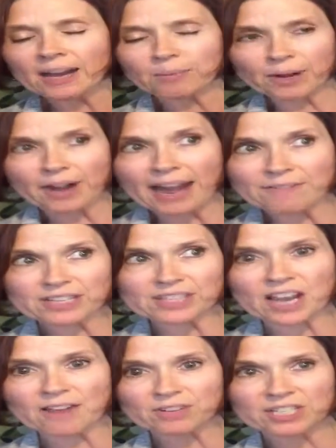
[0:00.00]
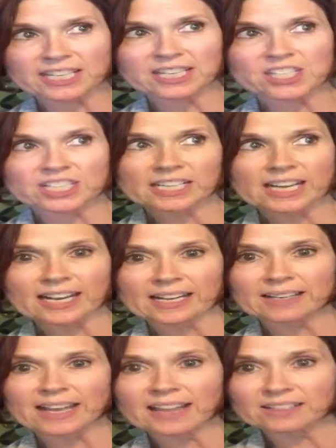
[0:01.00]
We are having the conversation.
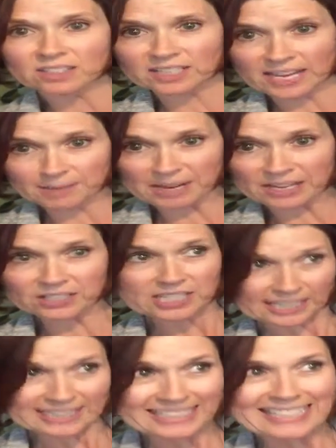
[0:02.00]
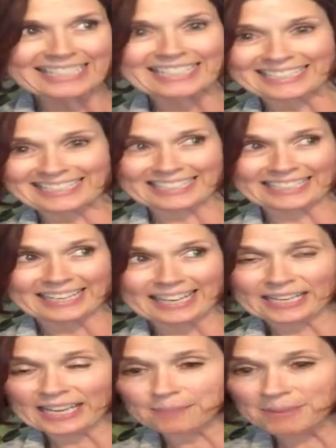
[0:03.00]
I came here to ISTE.
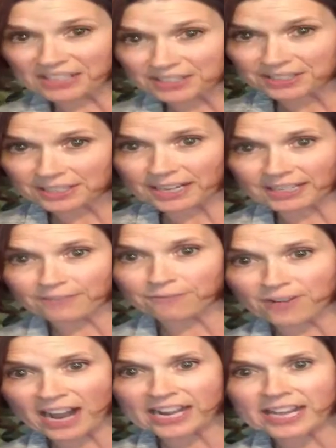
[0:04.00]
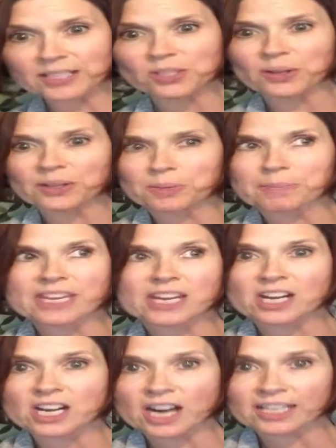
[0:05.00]
I came here on Friday, so I could be
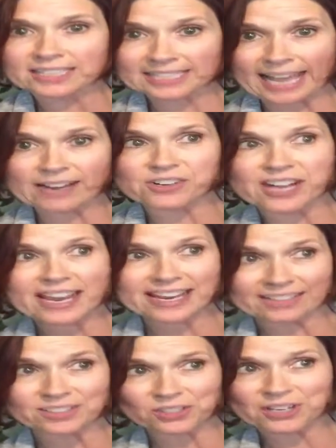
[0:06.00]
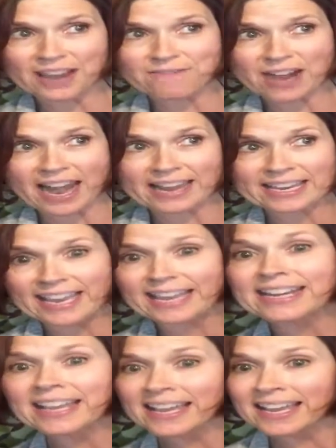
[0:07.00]
here on Saturday, yesterday, for Hack Ed.
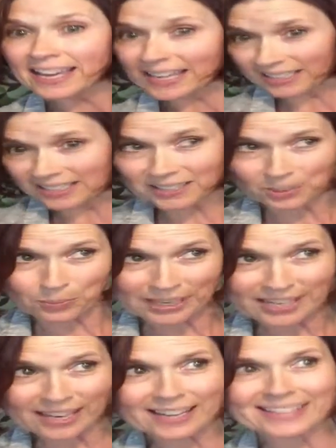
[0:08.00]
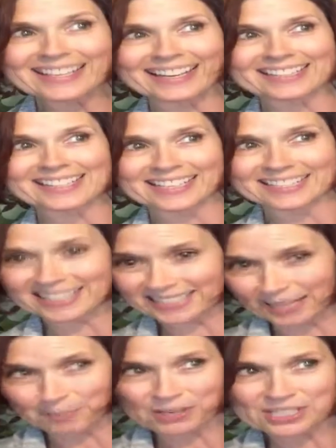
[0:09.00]
Yes, it's a weekend. Yes, it is the
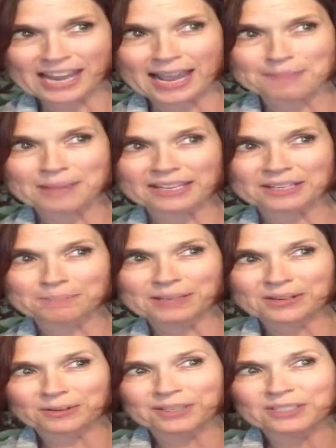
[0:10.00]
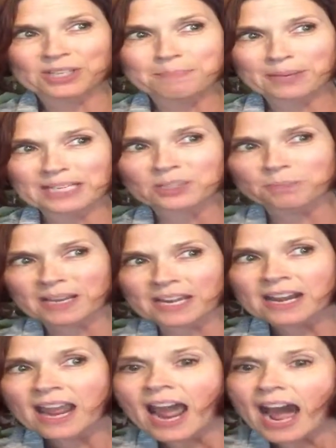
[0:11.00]
summertime. I could be going to the beach, but
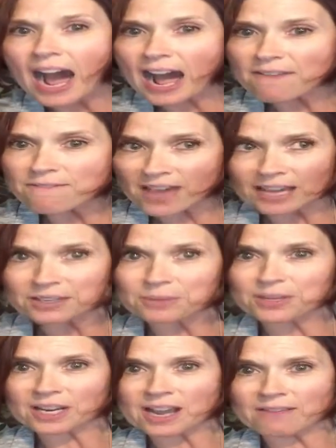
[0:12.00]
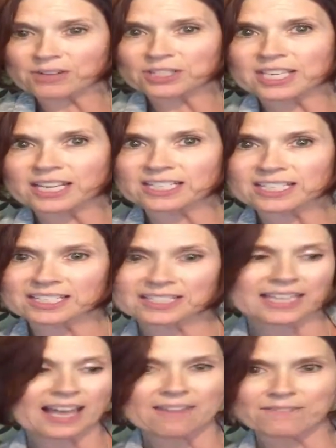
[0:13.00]
I value the
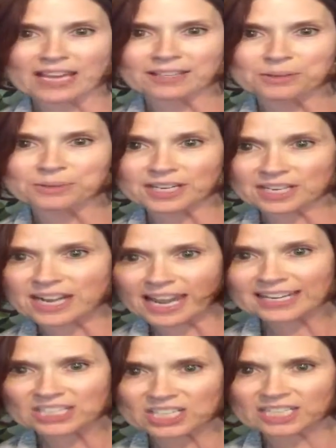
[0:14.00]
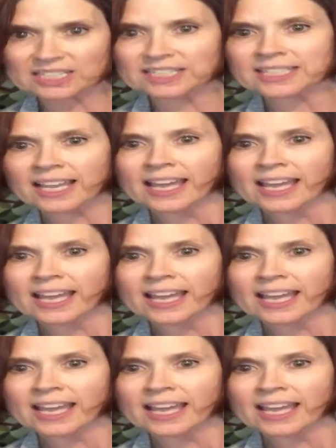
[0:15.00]
conversations, I value the connections,